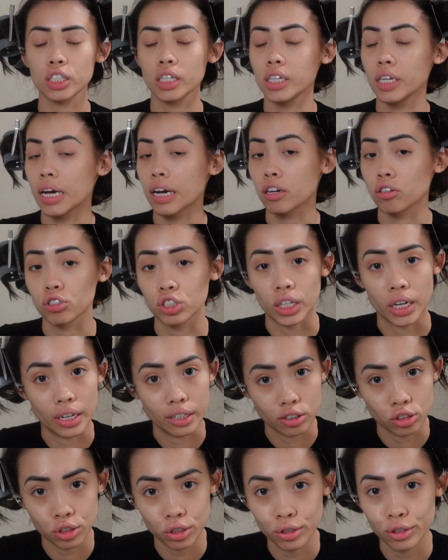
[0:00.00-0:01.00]
He's not gonna
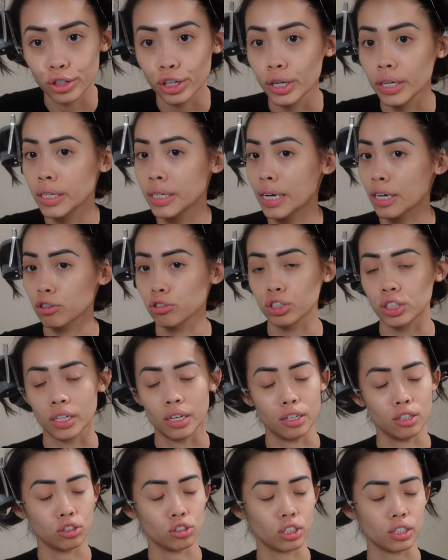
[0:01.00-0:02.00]
change. Girl, he's not gonna
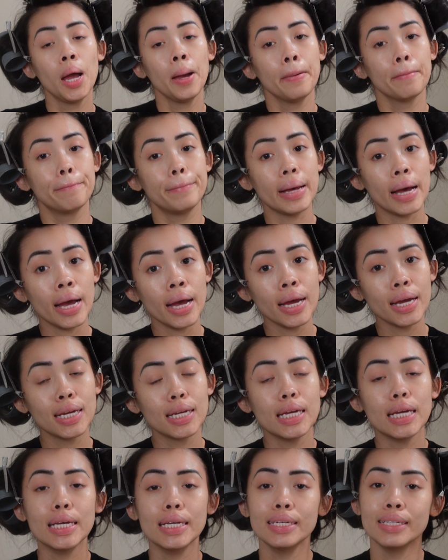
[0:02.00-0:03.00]
change.
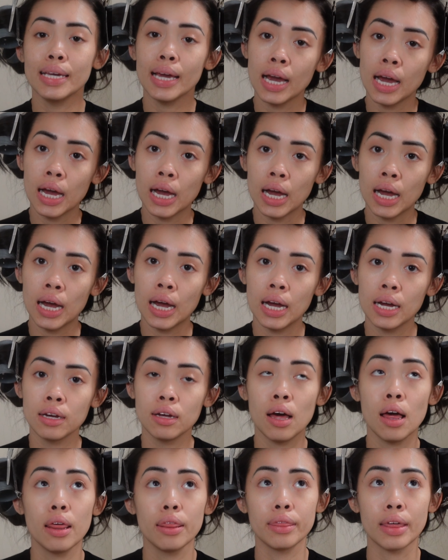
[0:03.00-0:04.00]
But yeah,
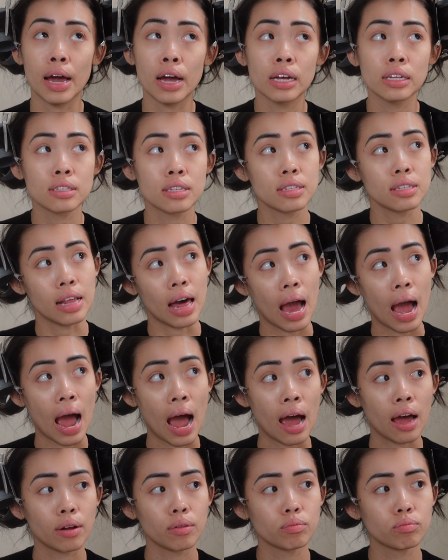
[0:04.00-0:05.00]
that's
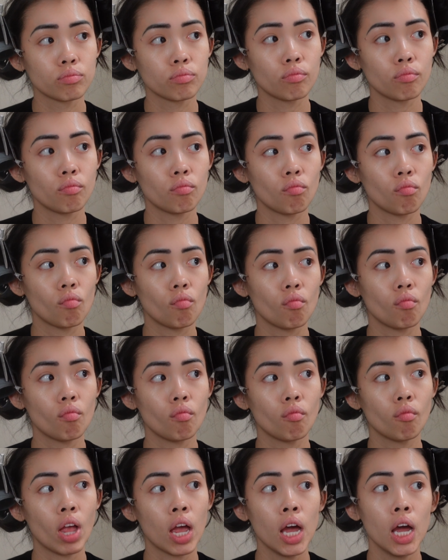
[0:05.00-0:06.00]
that.
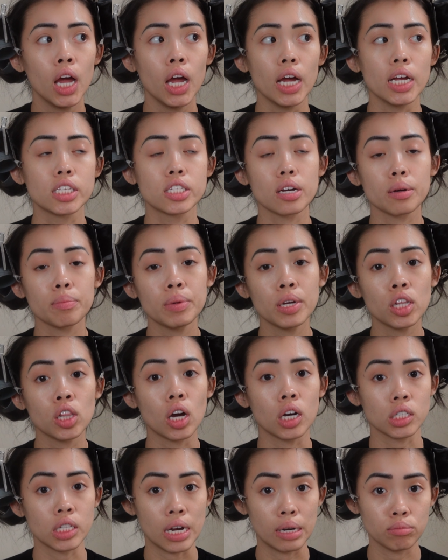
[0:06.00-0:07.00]
It took me a
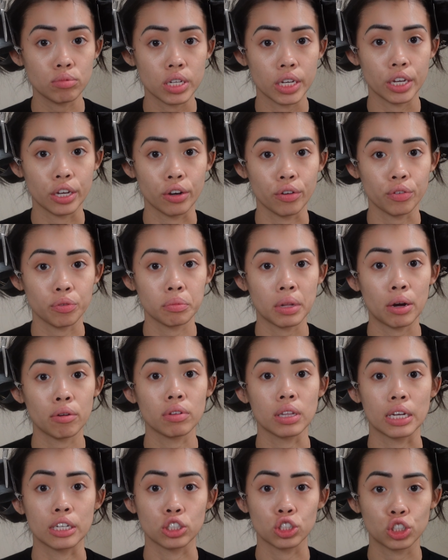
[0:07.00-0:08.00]
long time to heal from
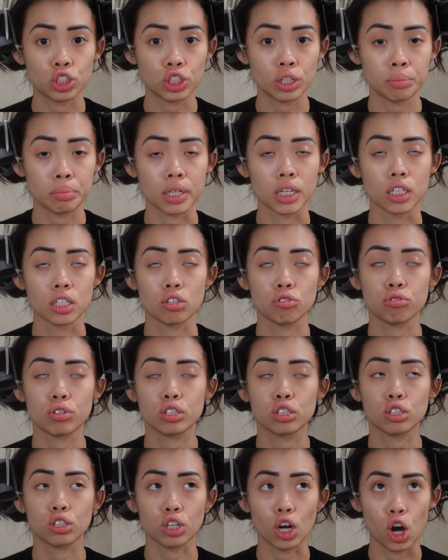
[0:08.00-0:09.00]
that relationship because it
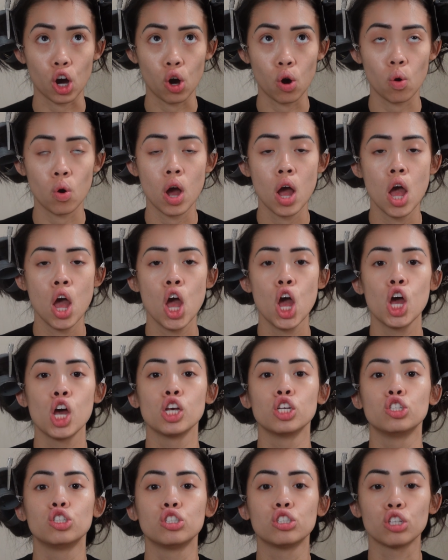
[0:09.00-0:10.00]
was
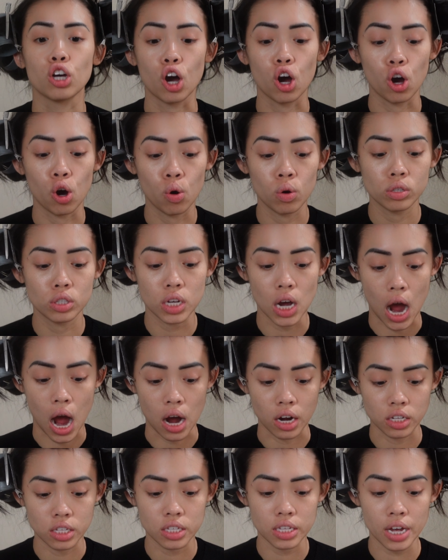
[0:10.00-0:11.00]
so
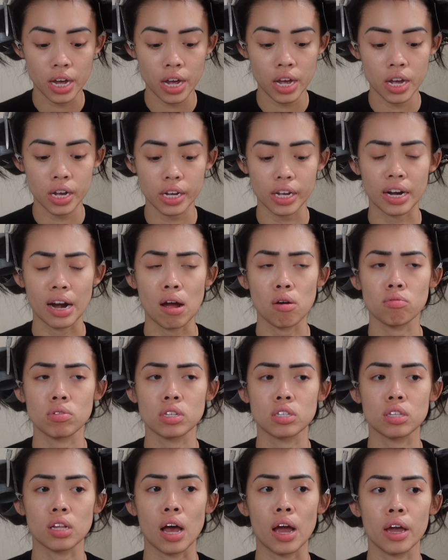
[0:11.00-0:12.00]
toxic. And I
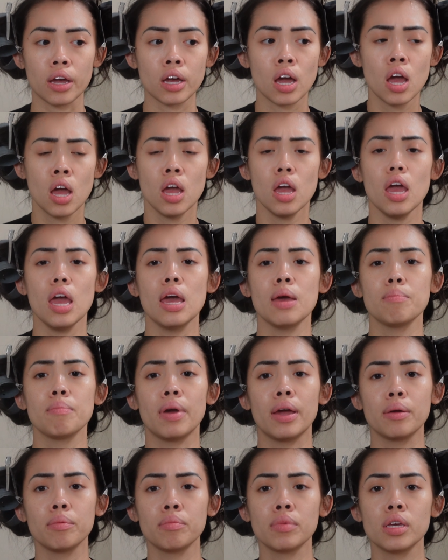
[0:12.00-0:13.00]
was like, it
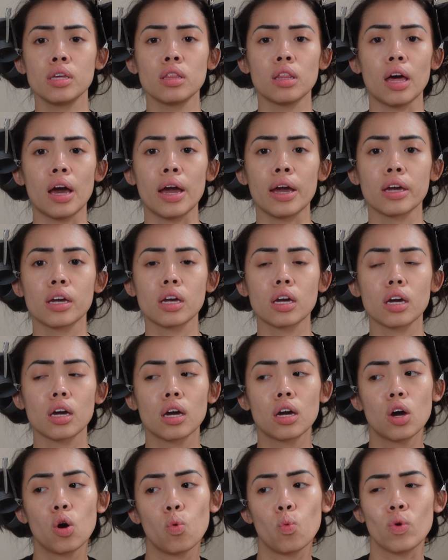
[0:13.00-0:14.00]
made me like,
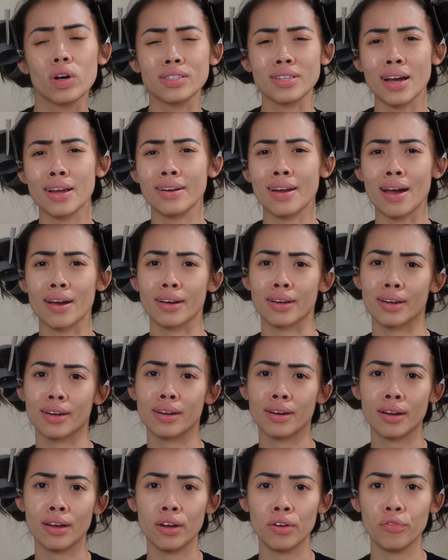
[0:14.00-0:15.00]
was I not good
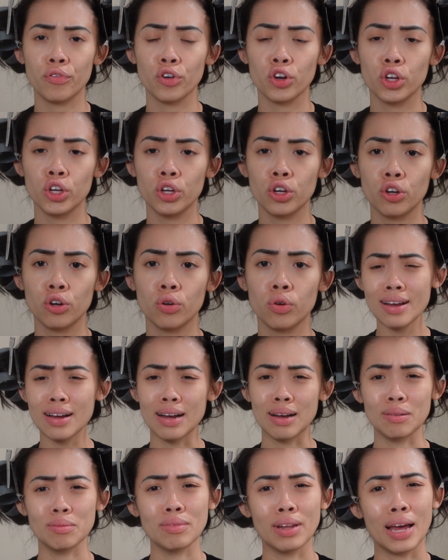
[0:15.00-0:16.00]
enough for you?
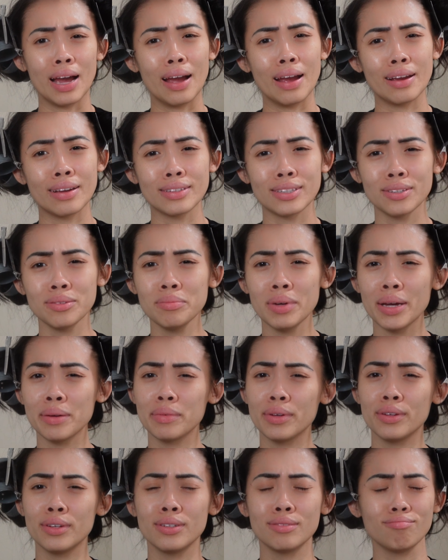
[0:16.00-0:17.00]
Damn, like, you made
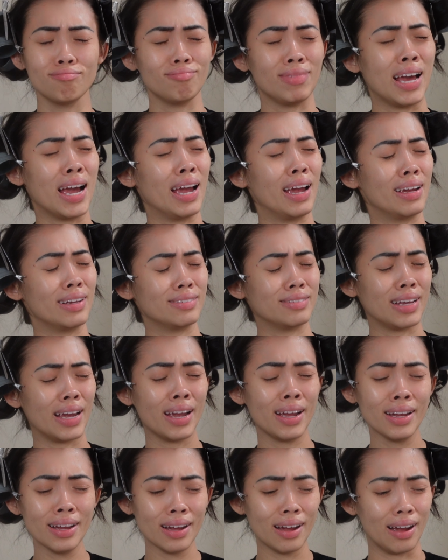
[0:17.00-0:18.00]
me like,
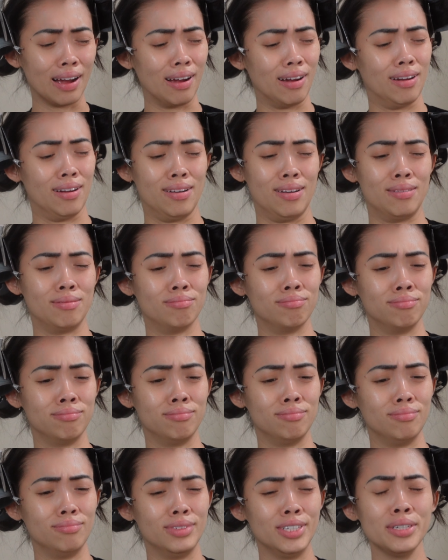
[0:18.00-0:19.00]
damn,
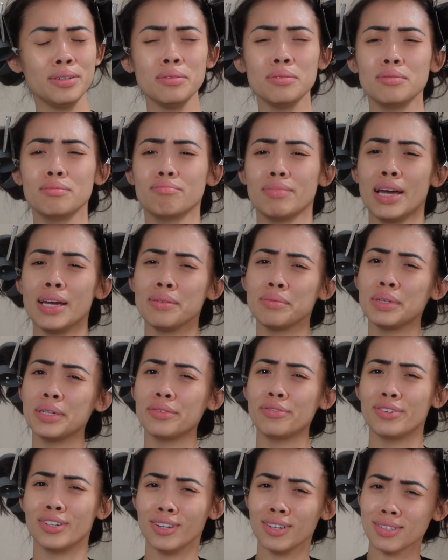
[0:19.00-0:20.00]
you made
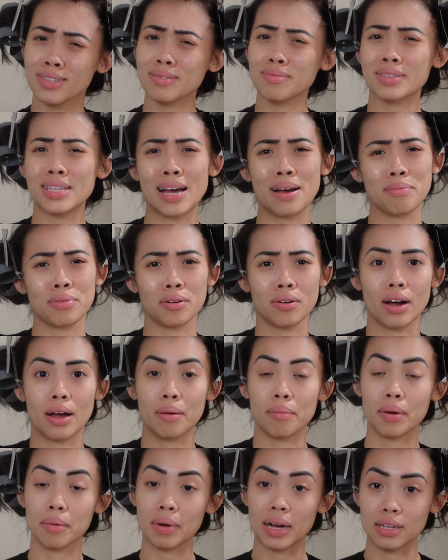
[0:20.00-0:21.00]
me feel some type of
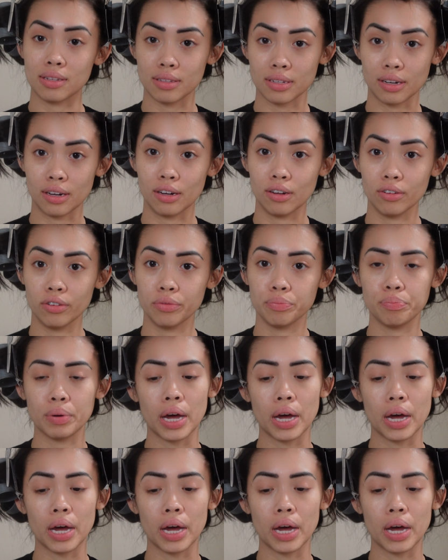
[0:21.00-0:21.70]
way about myself.